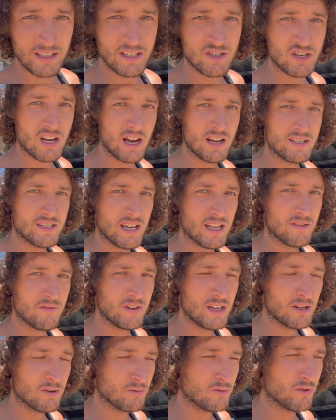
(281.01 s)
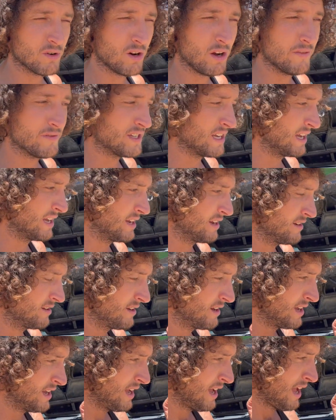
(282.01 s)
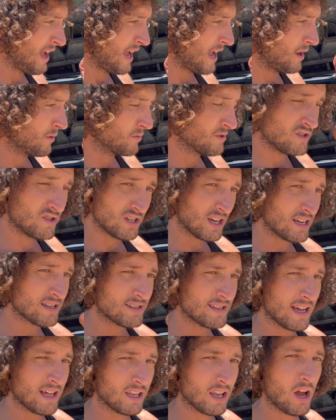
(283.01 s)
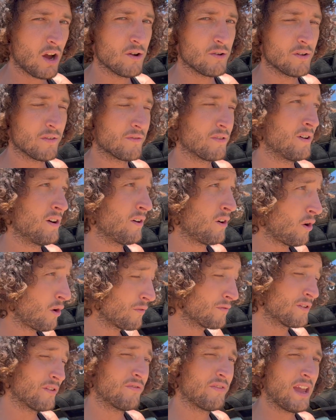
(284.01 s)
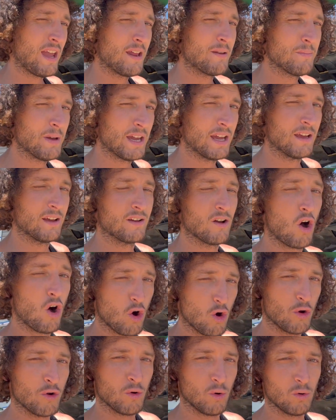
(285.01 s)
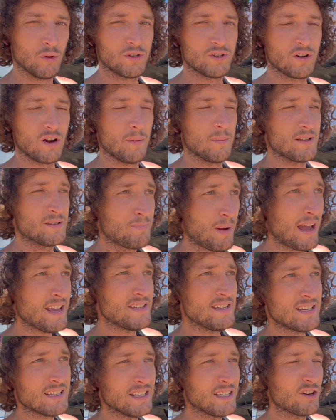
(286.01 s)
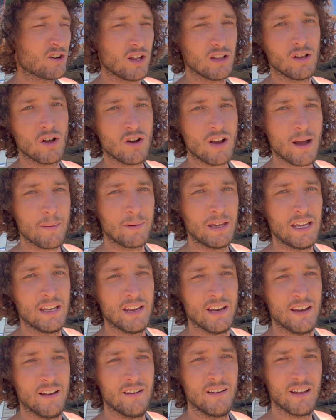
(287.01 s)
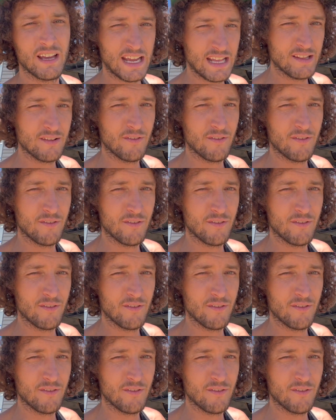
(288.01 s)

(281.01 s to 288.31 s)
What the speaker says: changed how the vehicle drives. And it was just that load of the fan being on all the time. It's basically got a lock-up kit in it, in the